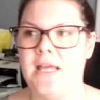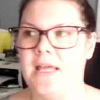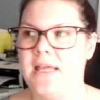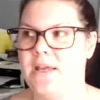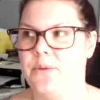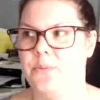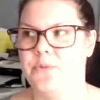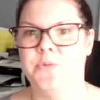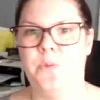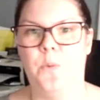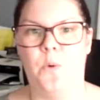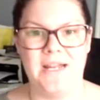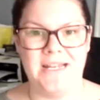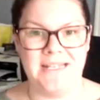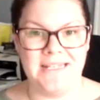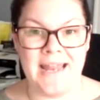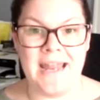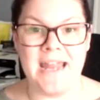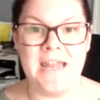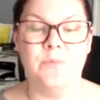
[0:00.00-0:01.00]
It was what
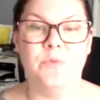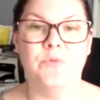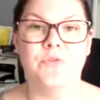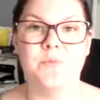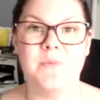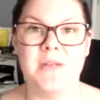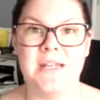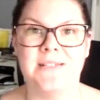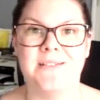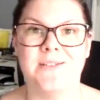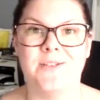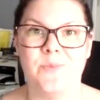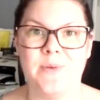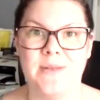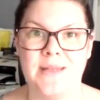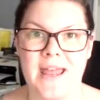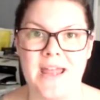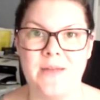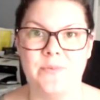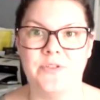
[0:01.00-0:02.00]
enabled me to
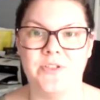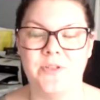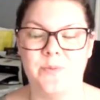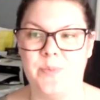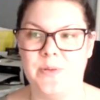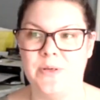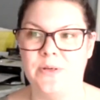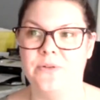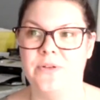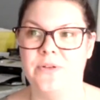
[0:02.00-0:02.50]
be able to build